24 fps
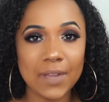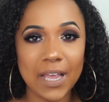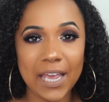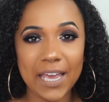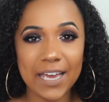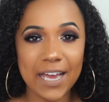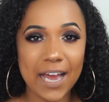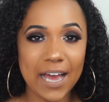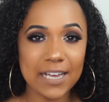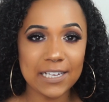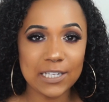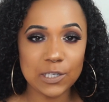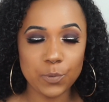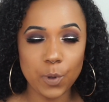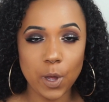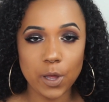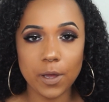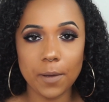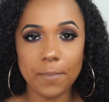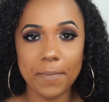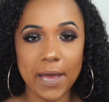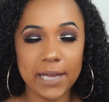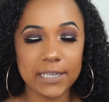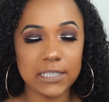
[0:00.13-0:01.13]
Hey guys,
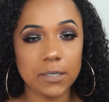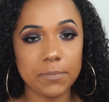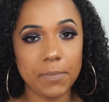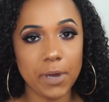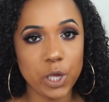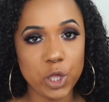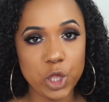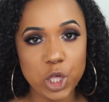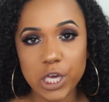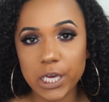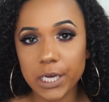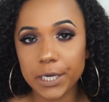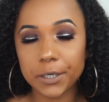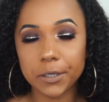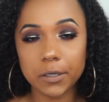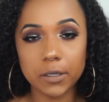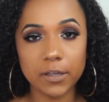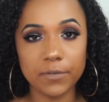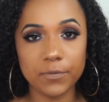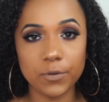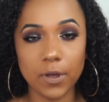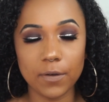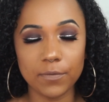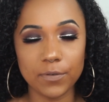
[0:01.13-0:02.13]
welcome back to my channel.
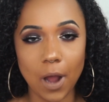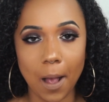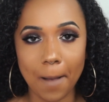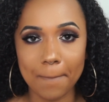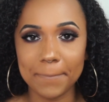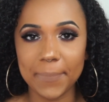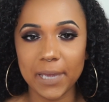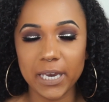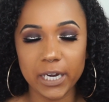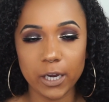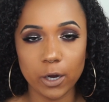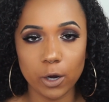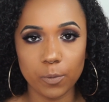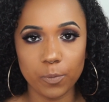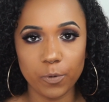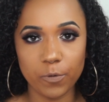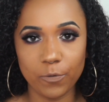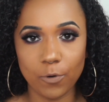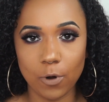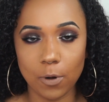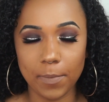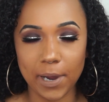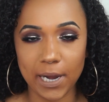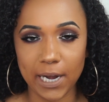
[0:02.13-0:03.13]
If you have not been here
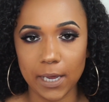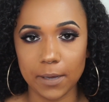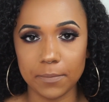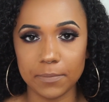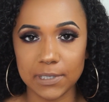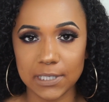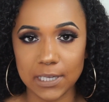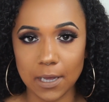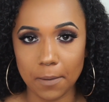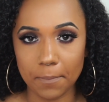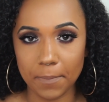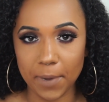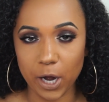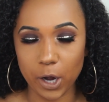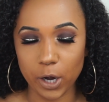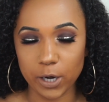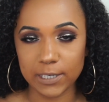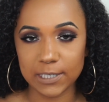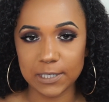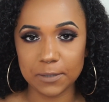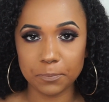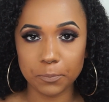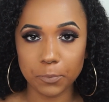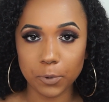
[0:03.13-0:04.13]
before, my name is
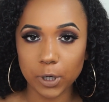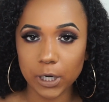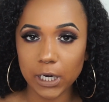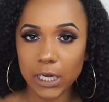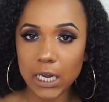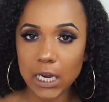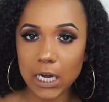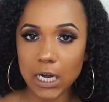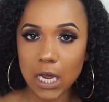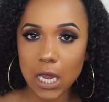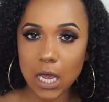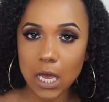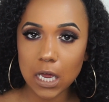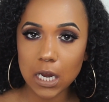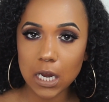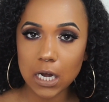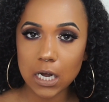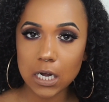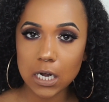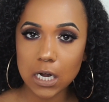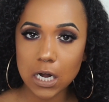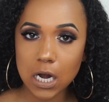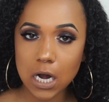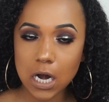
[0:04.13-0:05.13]
AmarisBrianna.
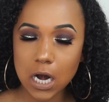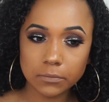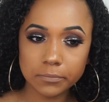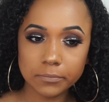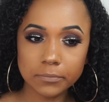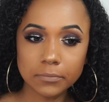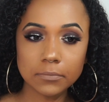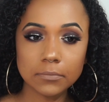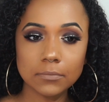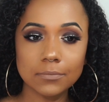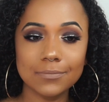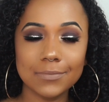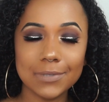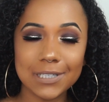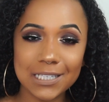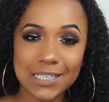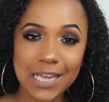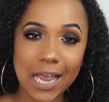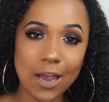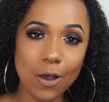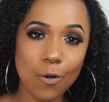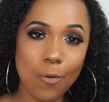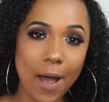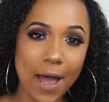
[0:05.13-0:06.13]

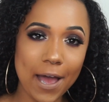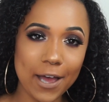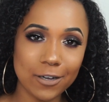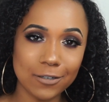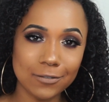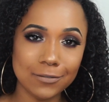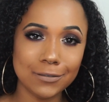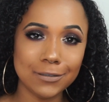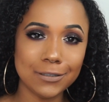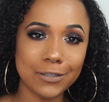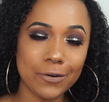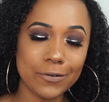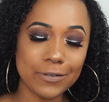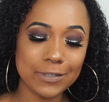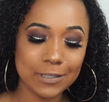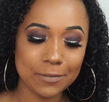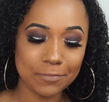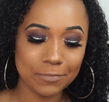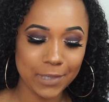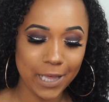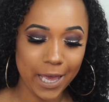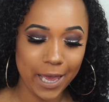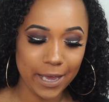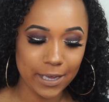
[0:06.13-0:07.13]
Stay a while, learn some
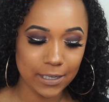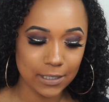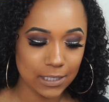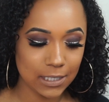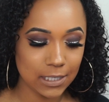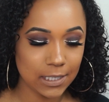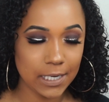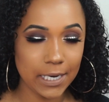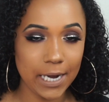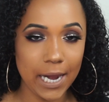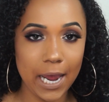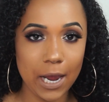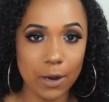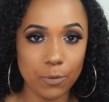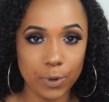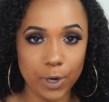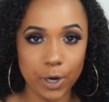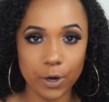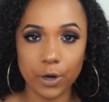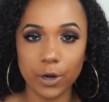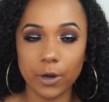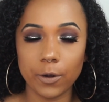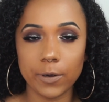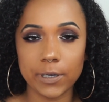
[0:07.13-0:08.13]
things. Today we
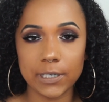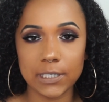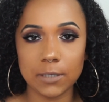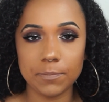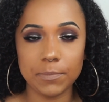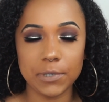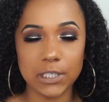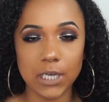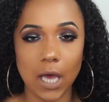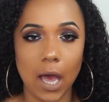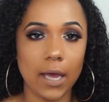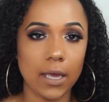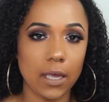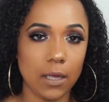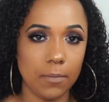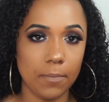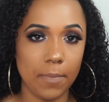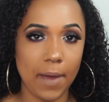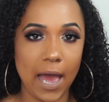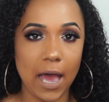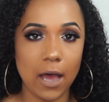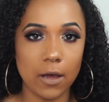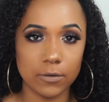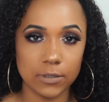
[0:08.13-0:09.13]
are going to be talking
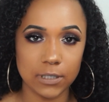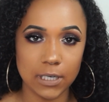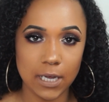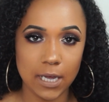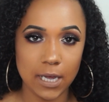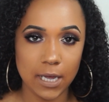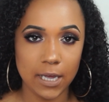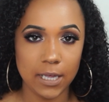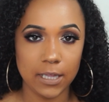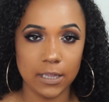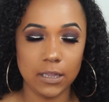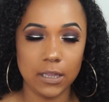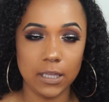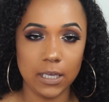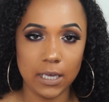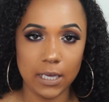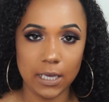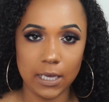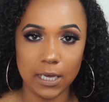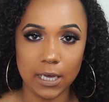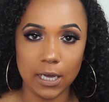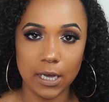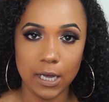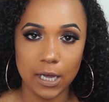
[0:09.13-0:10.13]
about
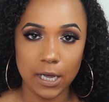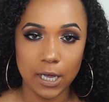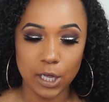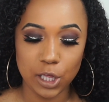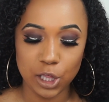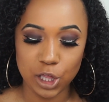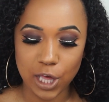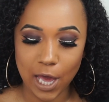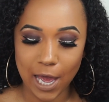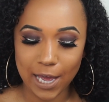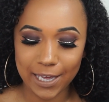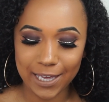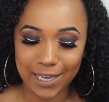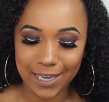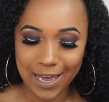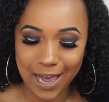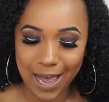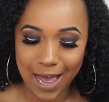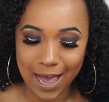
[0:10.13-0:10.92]
the Jackie